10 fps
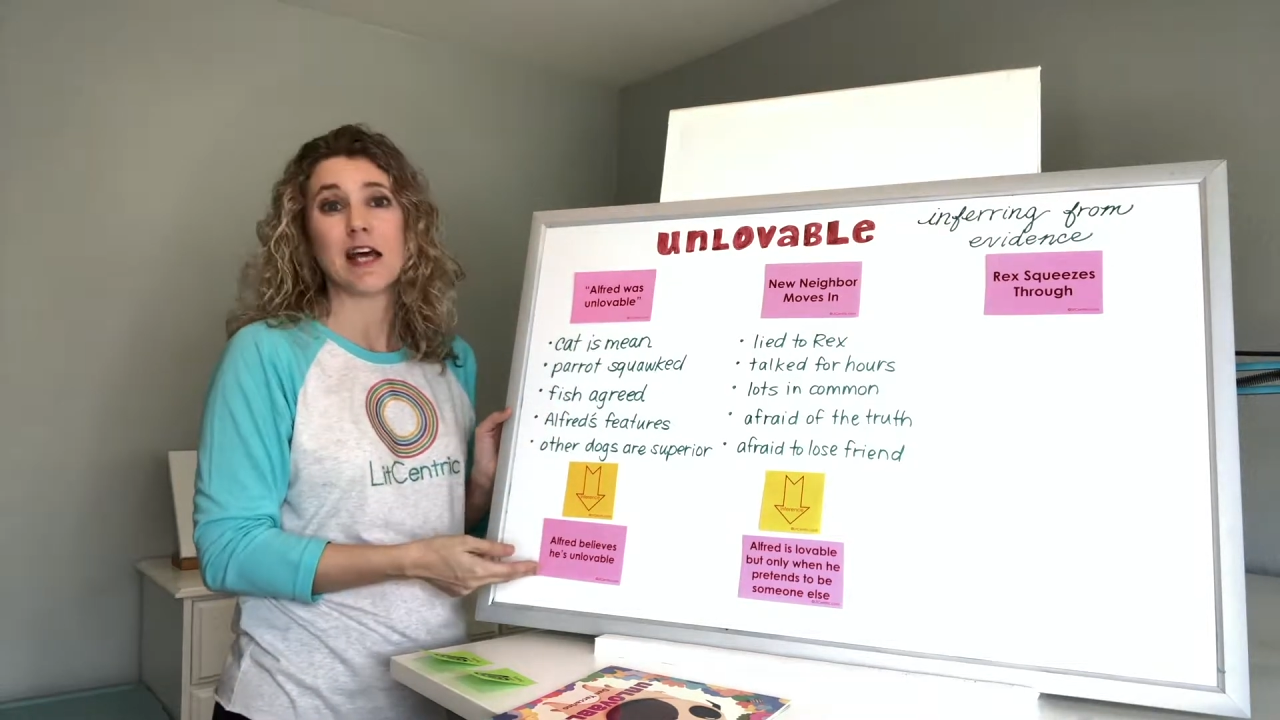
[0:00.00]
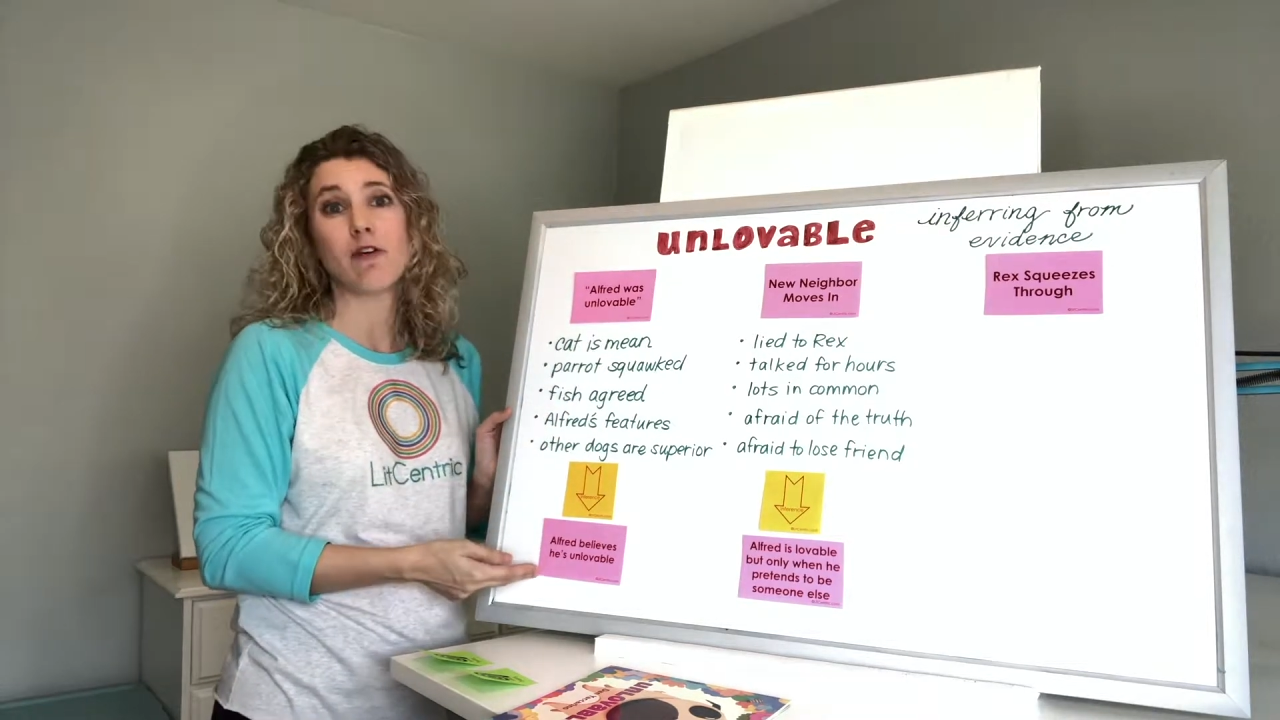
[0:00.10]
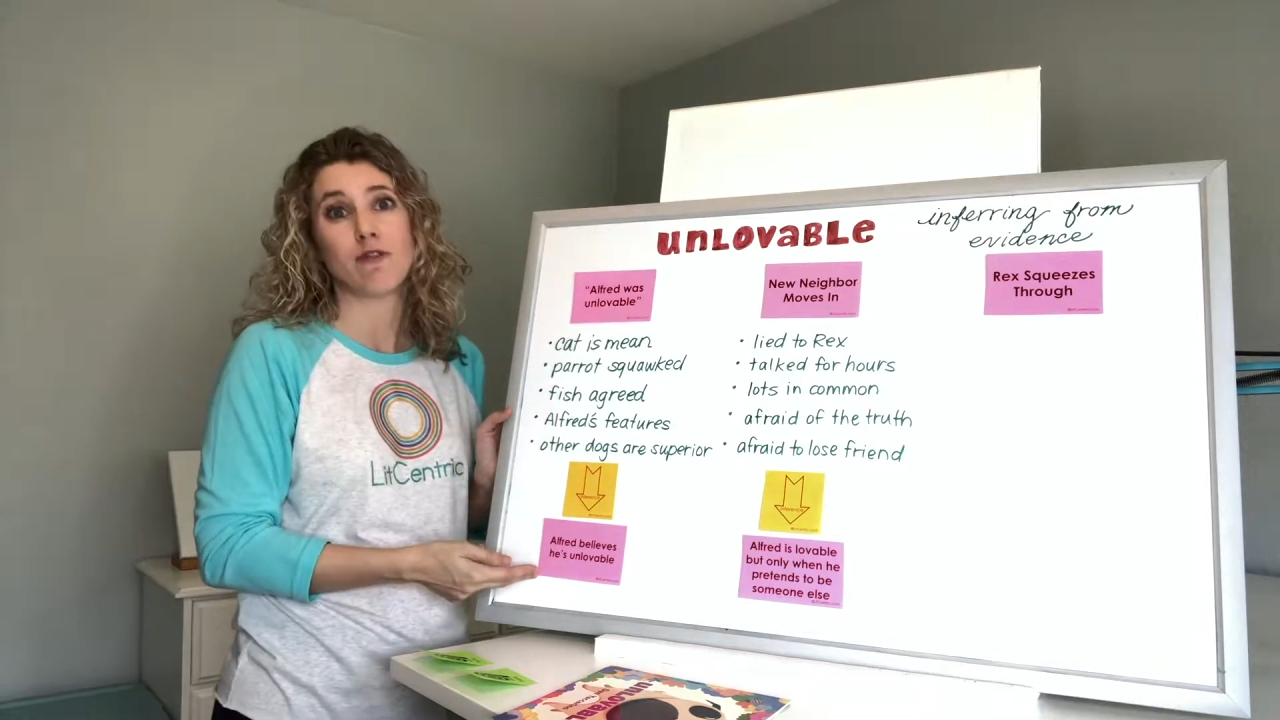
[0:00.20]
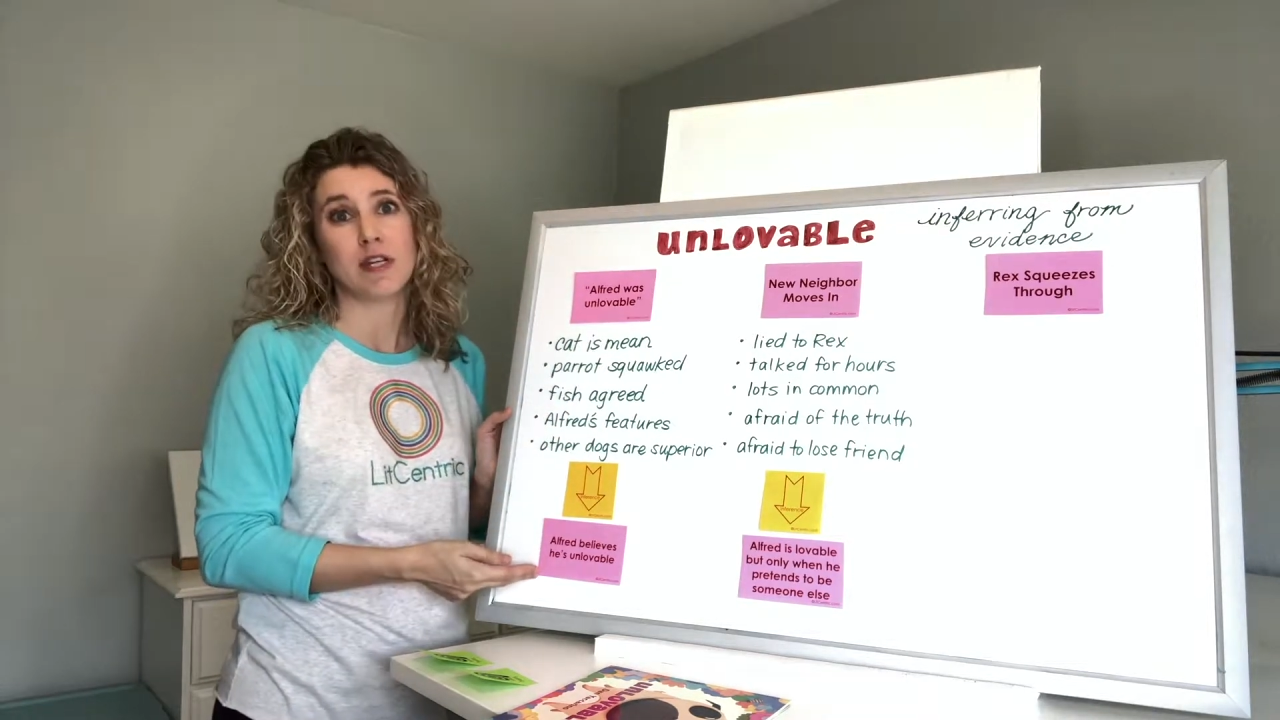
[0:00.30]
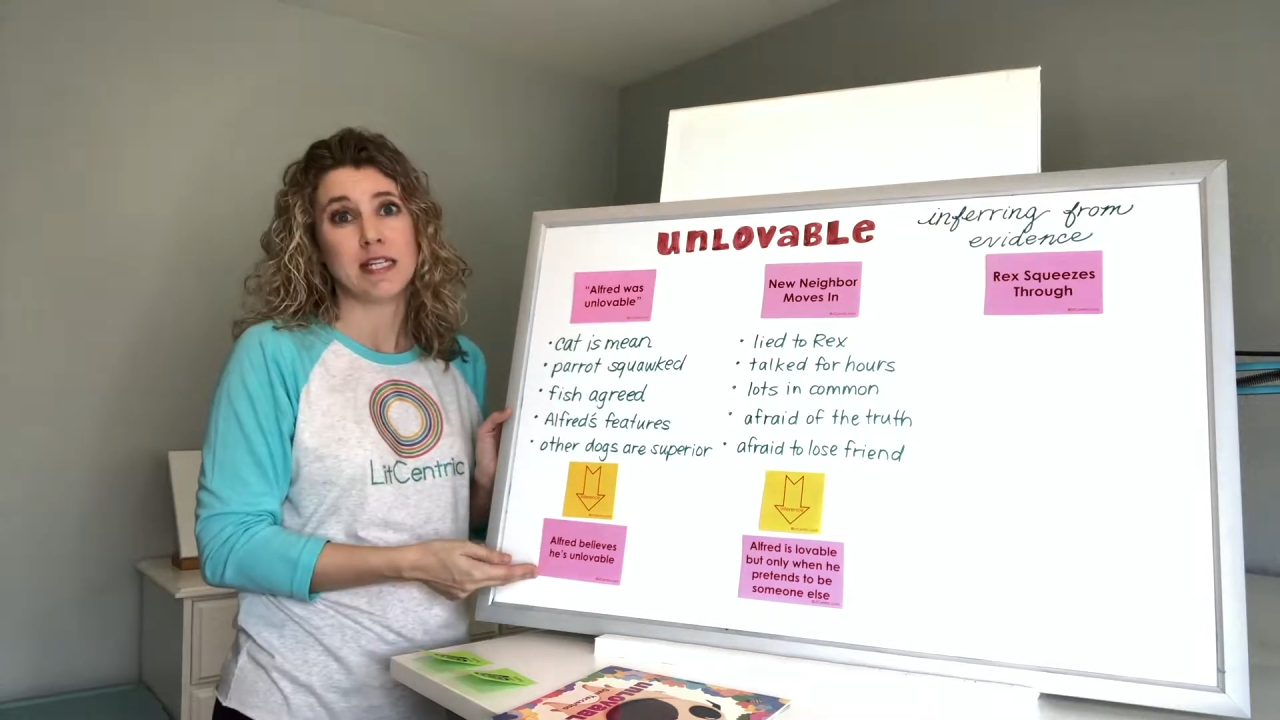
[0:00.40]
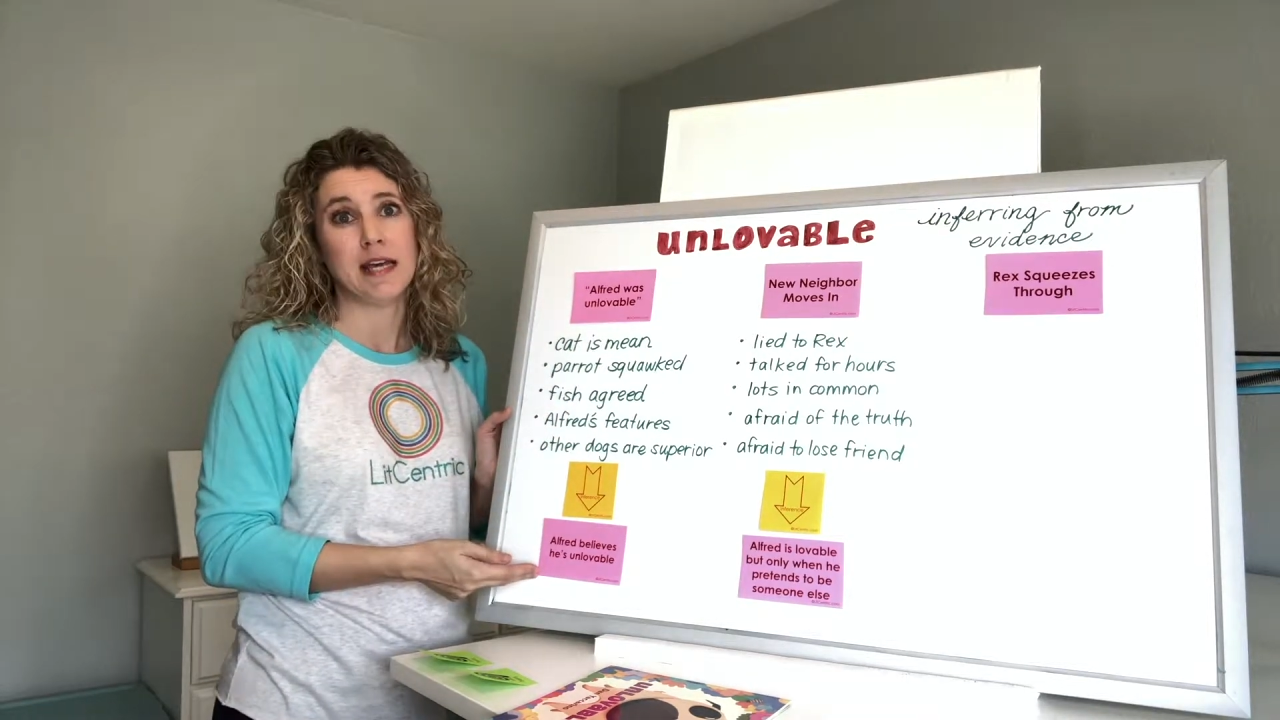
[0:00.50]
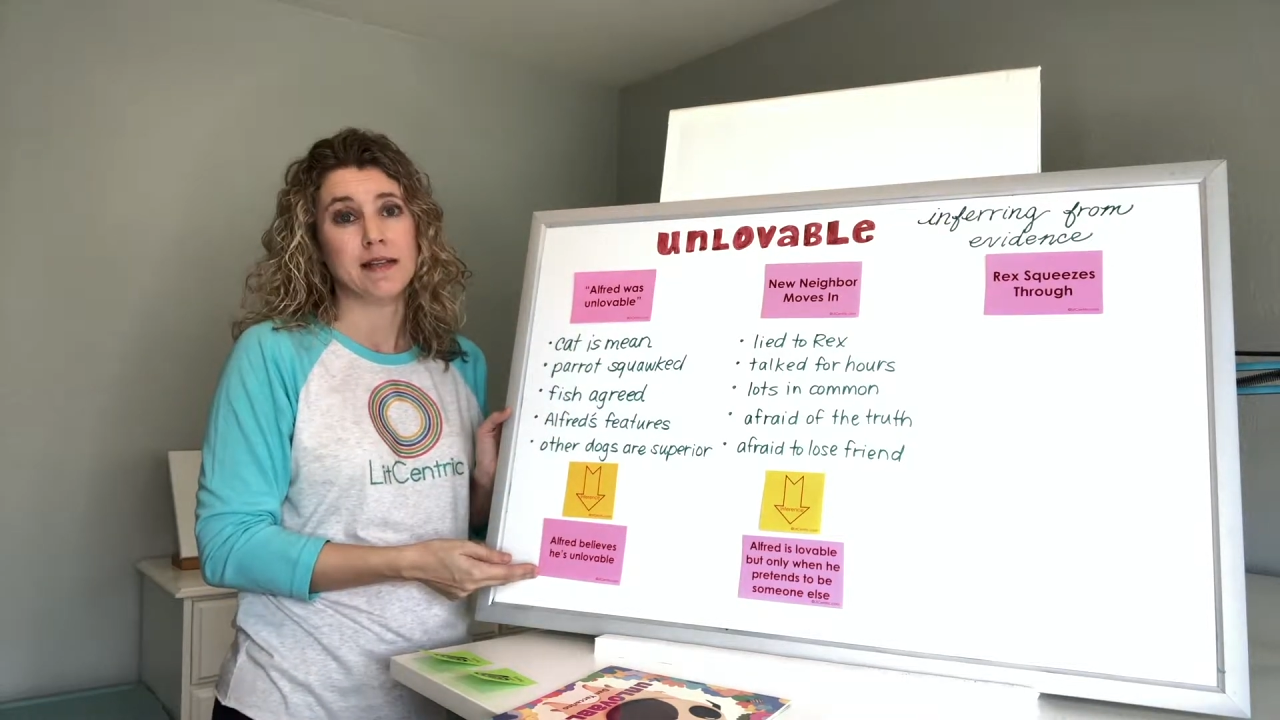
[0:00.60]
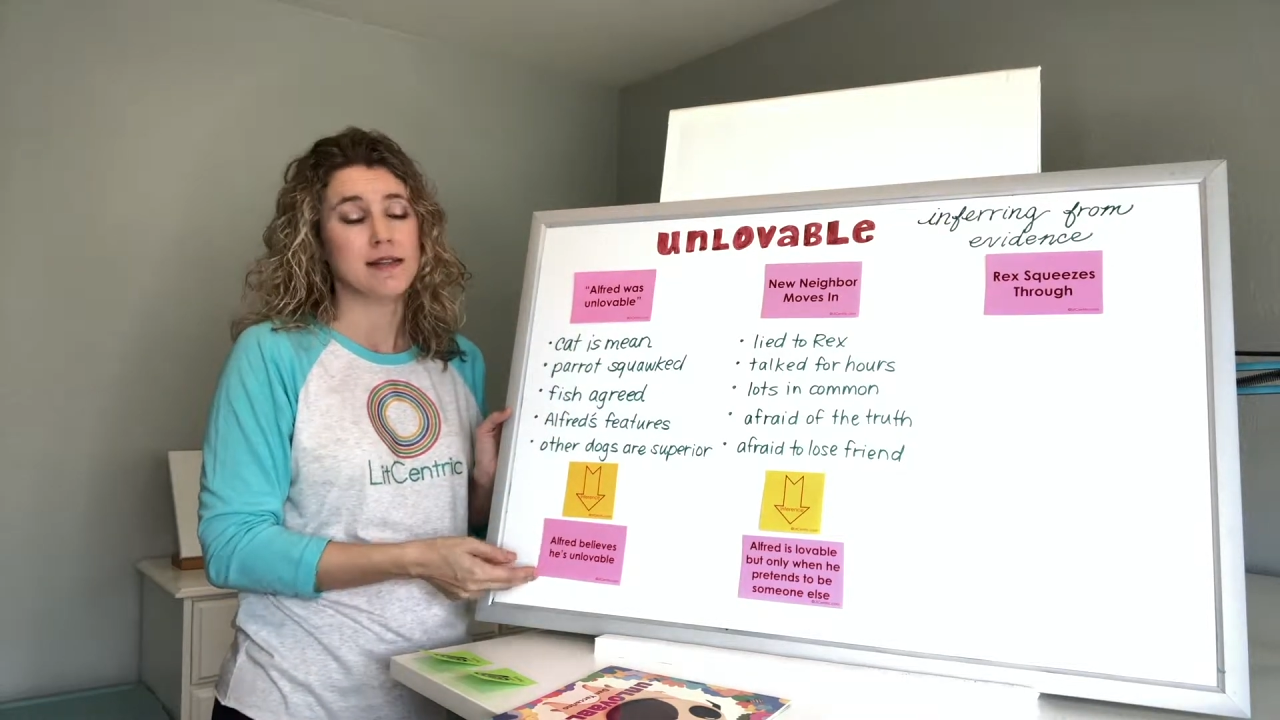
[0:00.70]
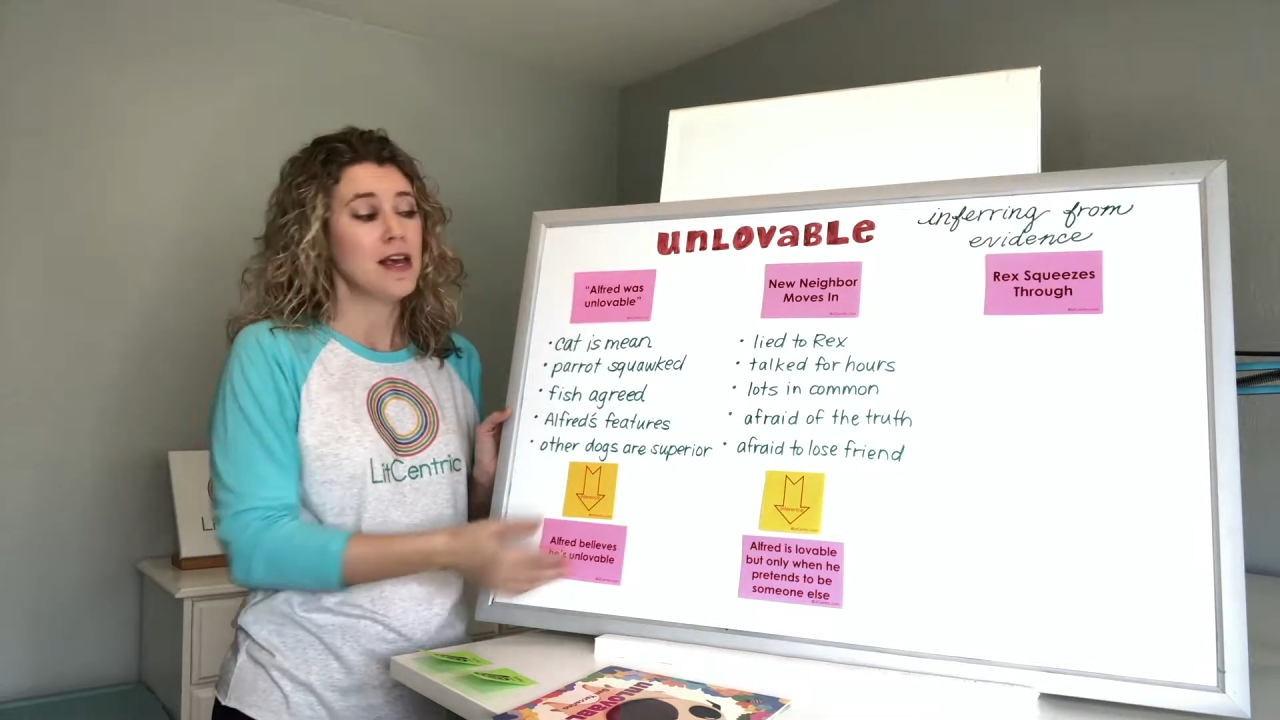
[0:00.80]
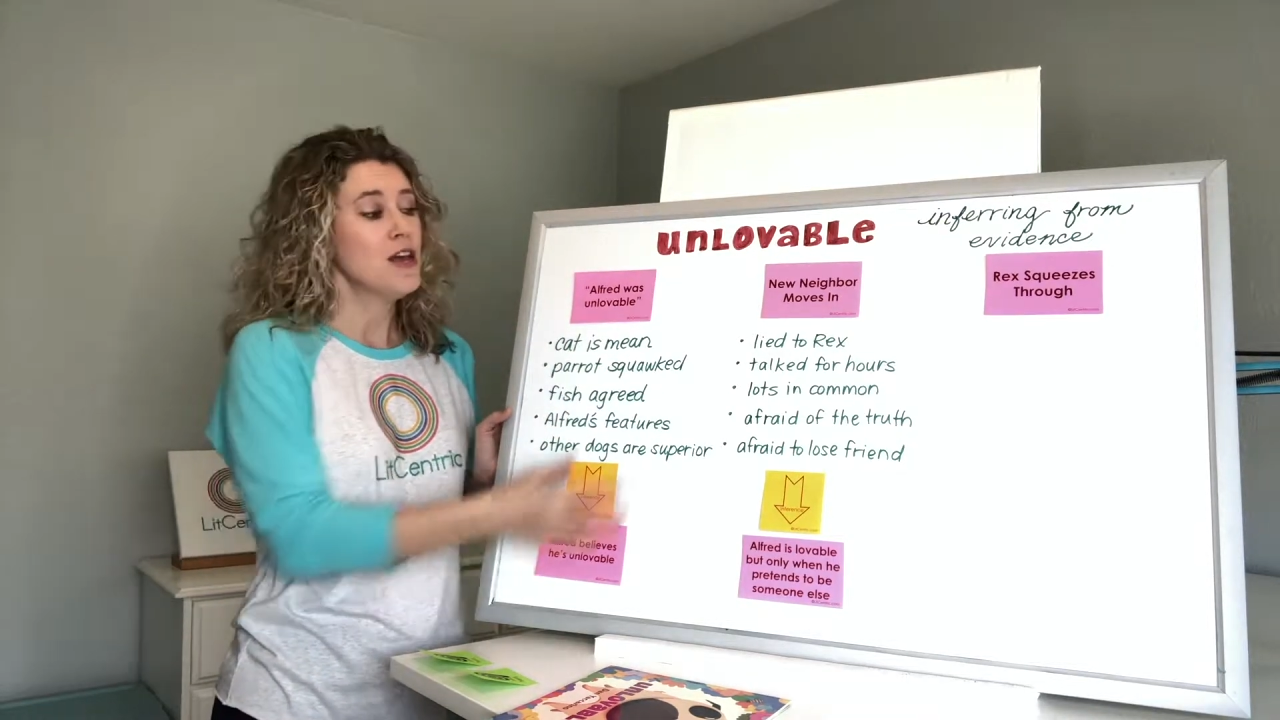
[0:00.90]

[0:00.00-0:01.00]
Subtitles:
Alfred does.